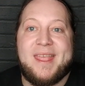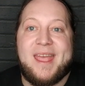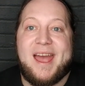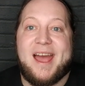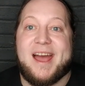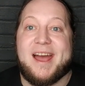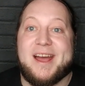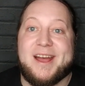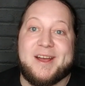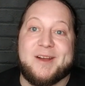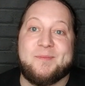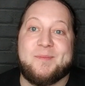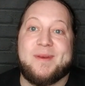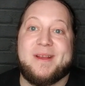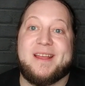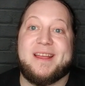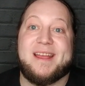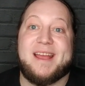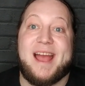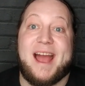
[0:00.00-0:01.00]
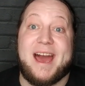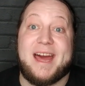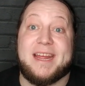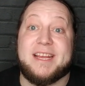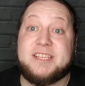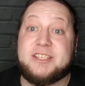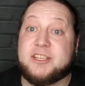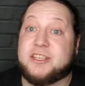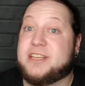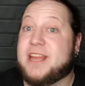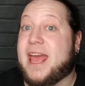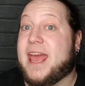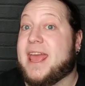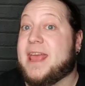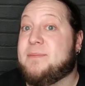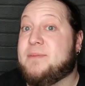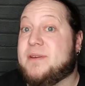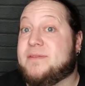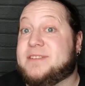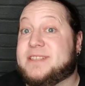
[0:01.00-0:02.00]
And it's just
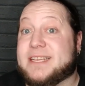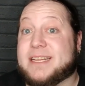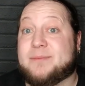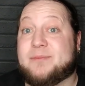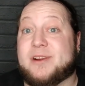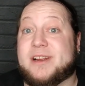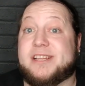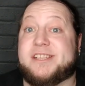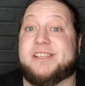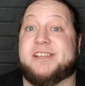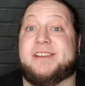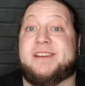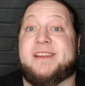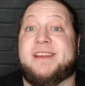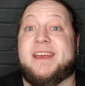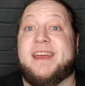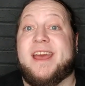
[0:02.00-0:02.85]
a bit of a celebration